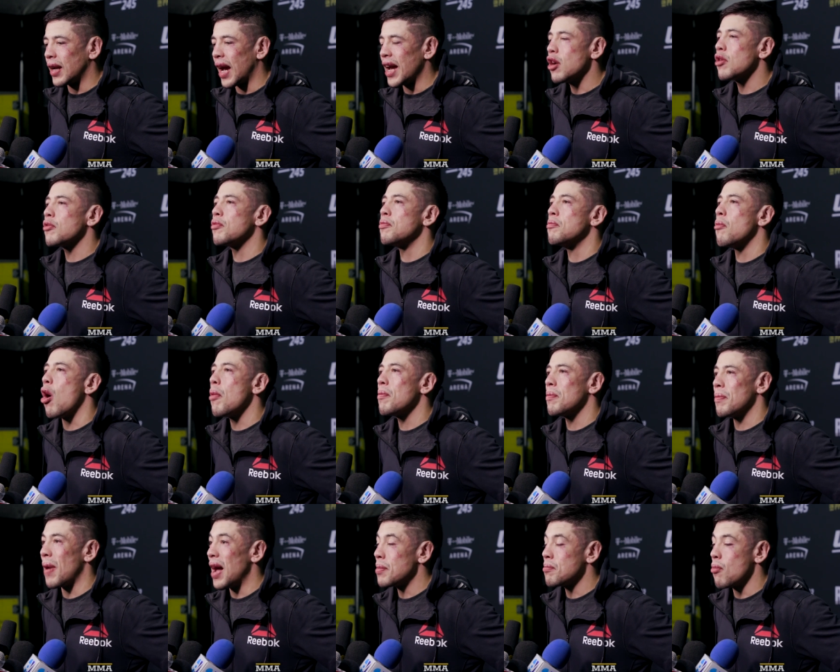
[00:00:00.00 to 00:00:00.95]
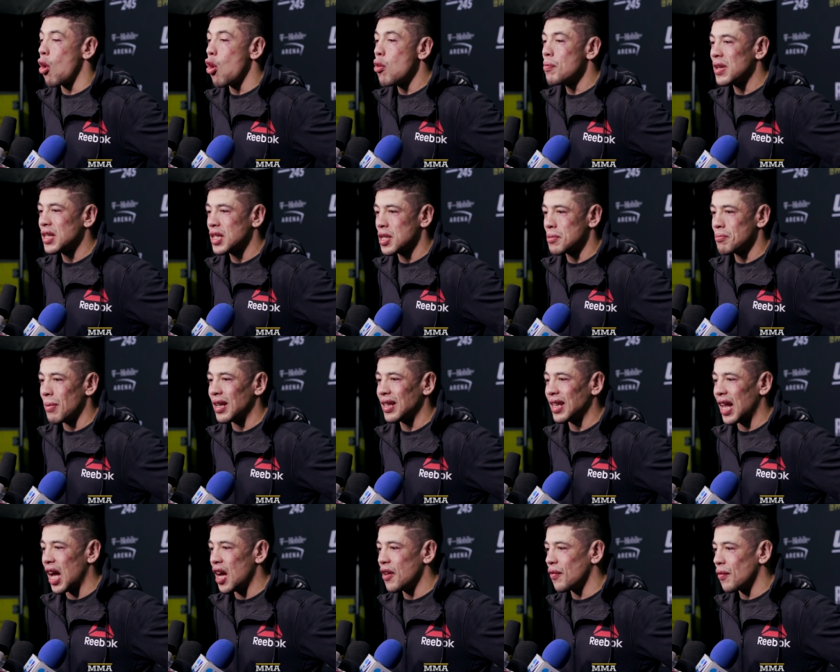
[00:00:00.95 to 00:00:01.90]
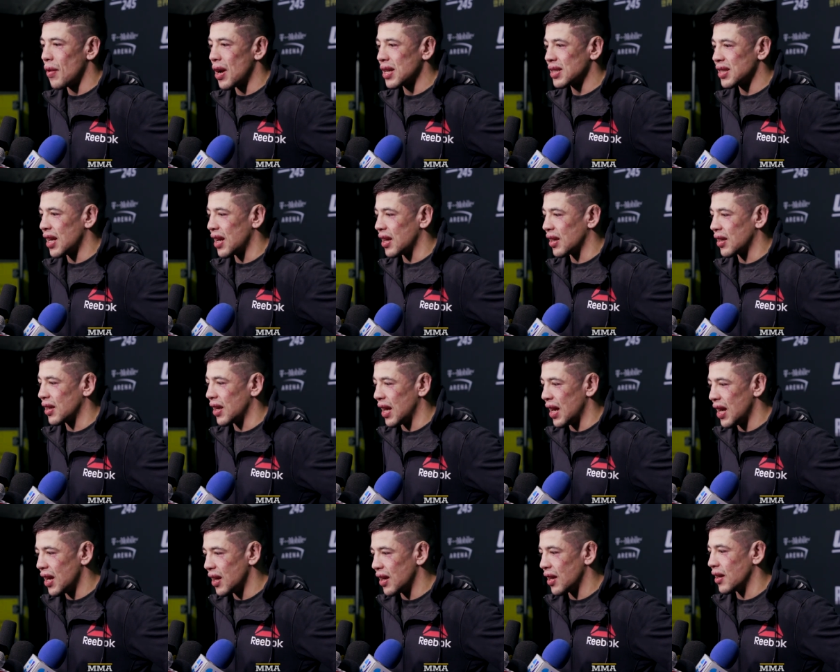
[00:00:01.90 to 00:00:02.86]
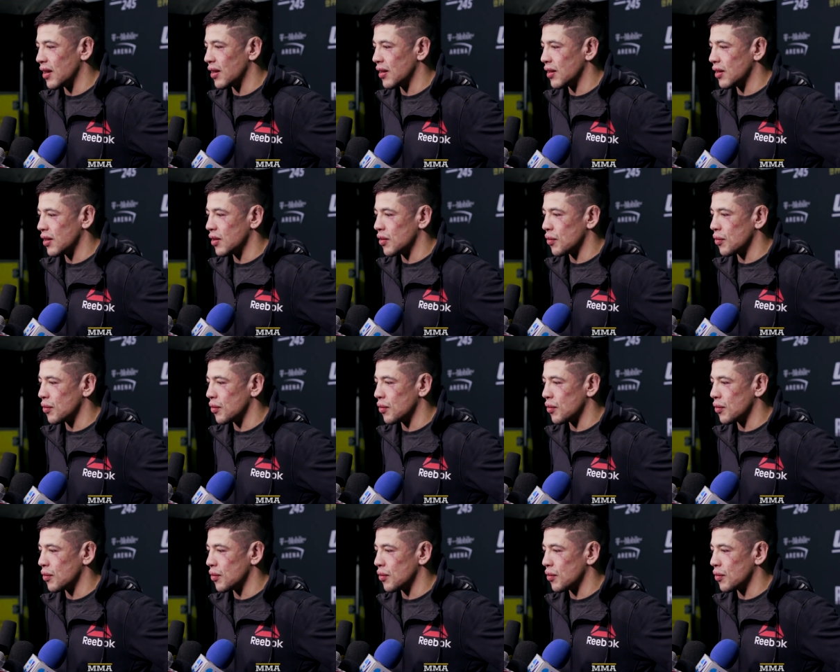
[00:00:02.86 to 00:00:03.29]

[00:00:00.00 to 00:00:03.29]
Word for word: kind of mom bad moments in my life was like, hey,